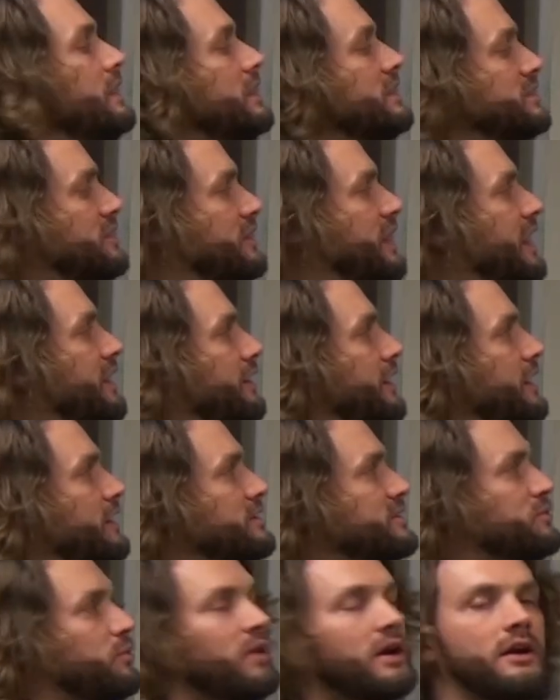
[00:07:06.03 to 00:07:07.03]
So now
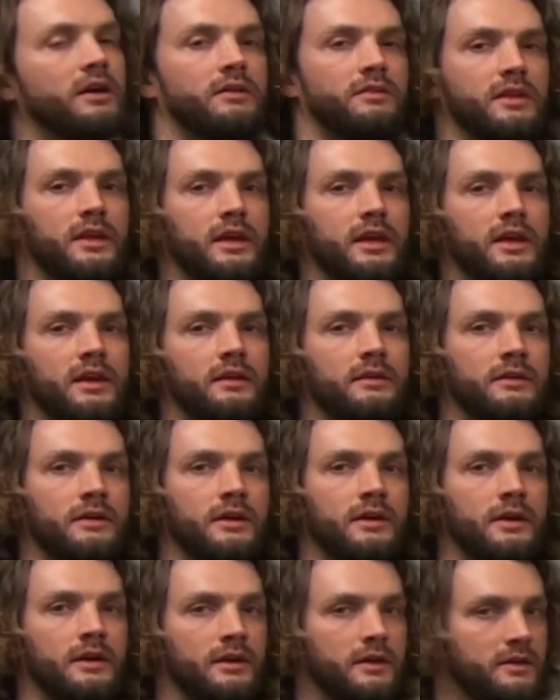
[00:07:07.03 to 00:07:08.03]
here's where the
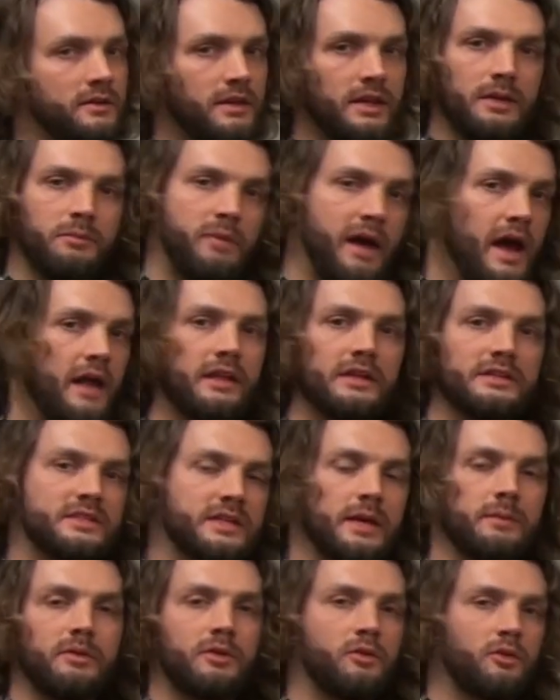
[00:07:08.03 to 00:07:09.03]
balanced
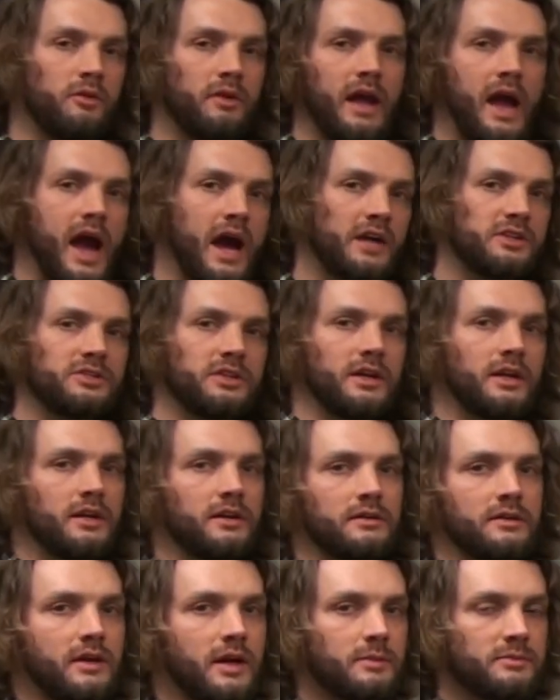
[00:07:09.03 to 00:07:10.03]
chemical
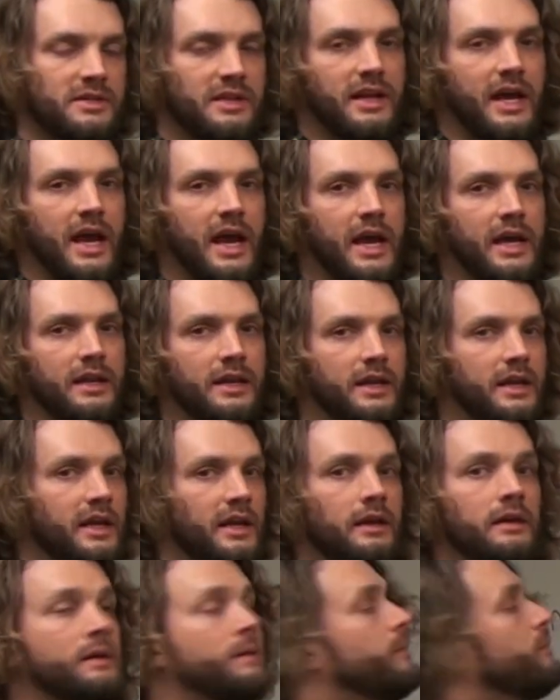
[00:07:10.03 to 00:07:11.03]
reaction comes in
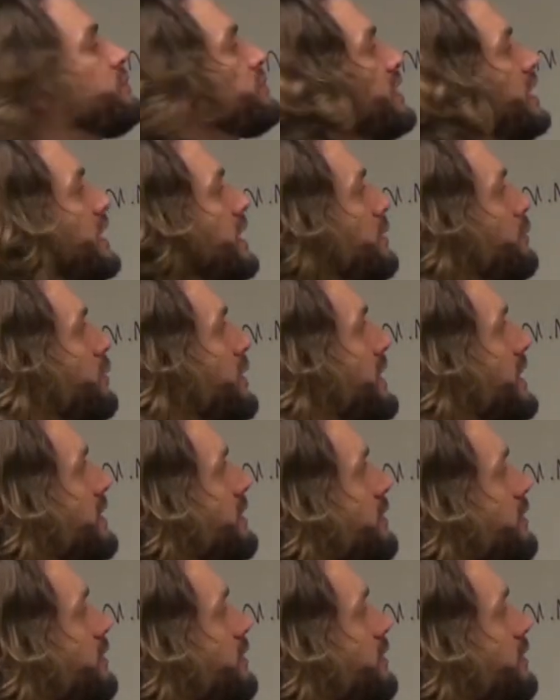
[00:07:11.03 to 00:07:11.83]
handy. We can